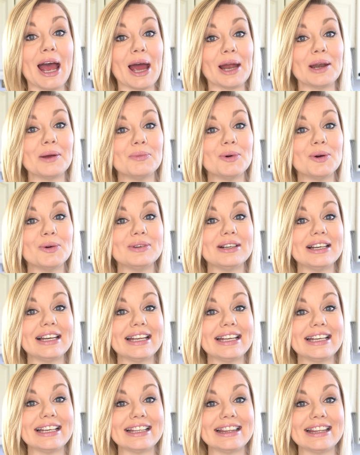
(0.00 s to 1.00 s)
and I will
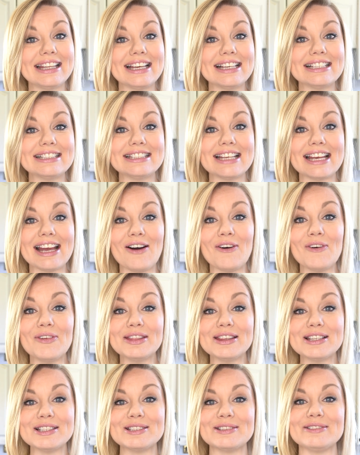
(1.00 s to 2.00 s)
link this
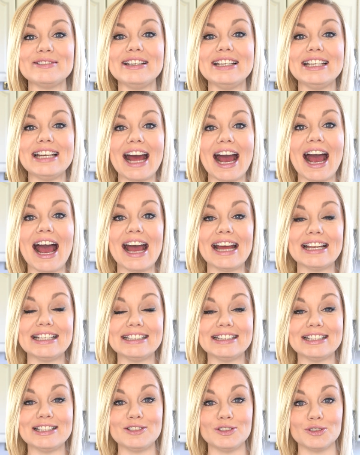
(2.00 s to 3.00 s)
on the screen and
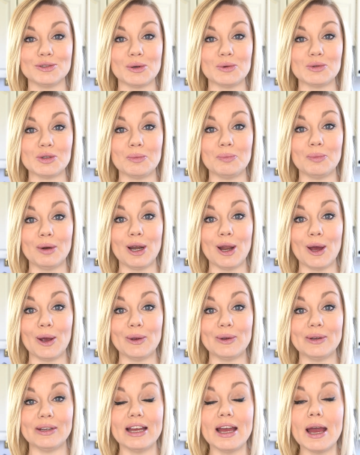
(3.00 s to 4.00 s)
in the description below.